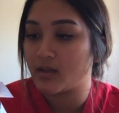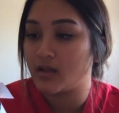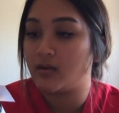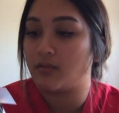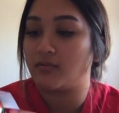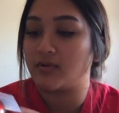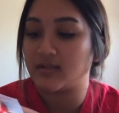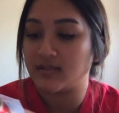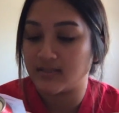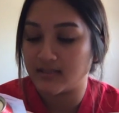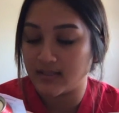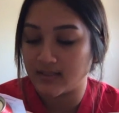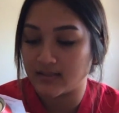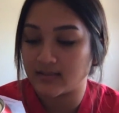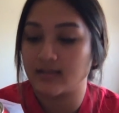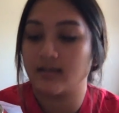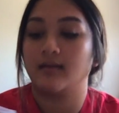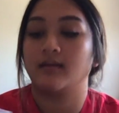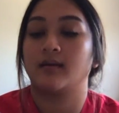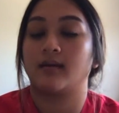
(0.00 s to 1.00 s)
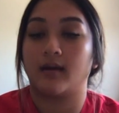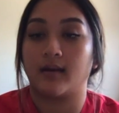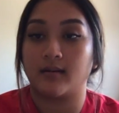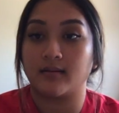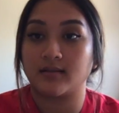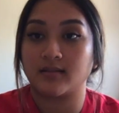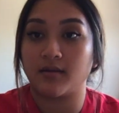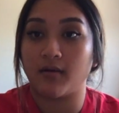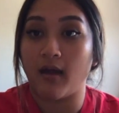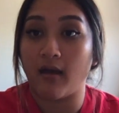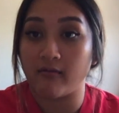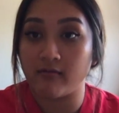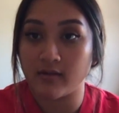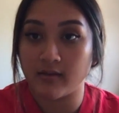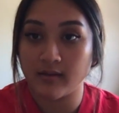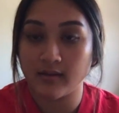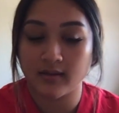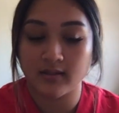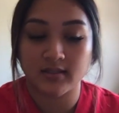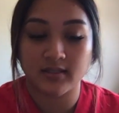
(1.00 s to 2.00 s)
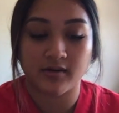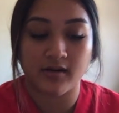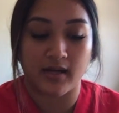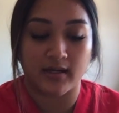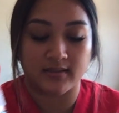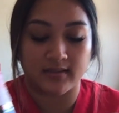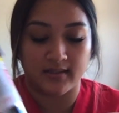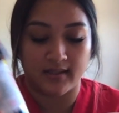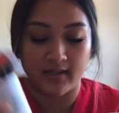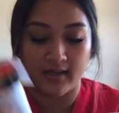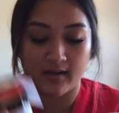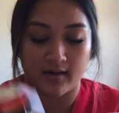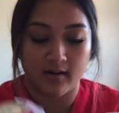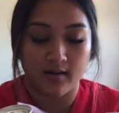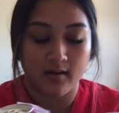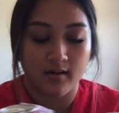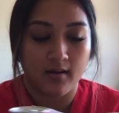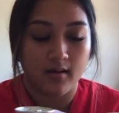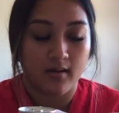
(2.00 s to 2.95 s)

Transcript: 160, good. So everything is correct in here.